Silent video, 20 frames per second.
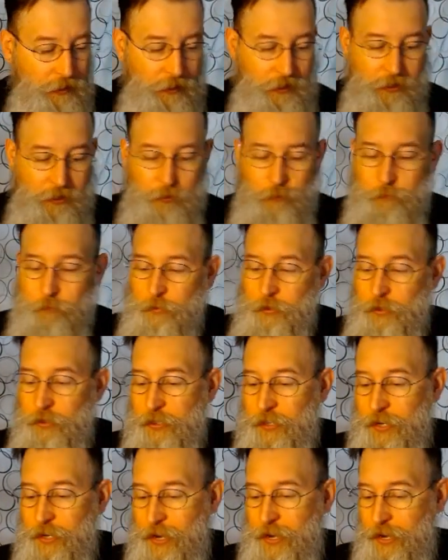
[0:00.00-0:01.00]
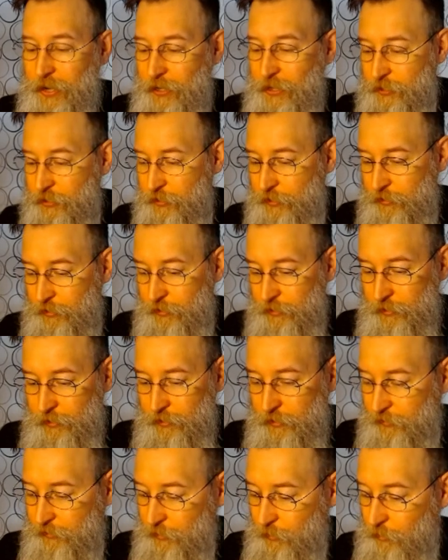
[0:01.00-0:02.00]
It really has,
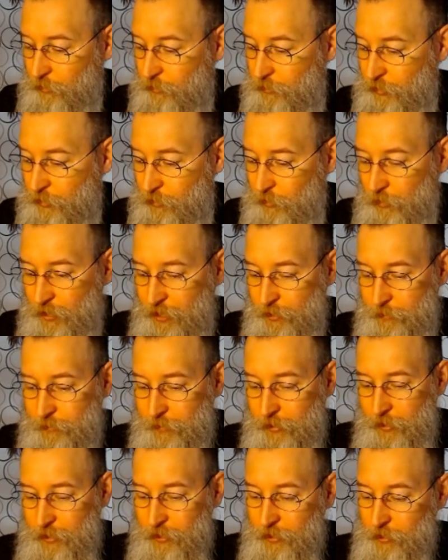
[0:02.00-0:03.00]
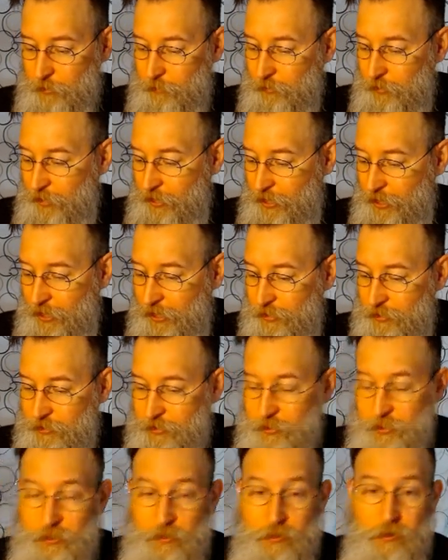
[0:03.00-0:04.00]
if you're old school like me, it really has the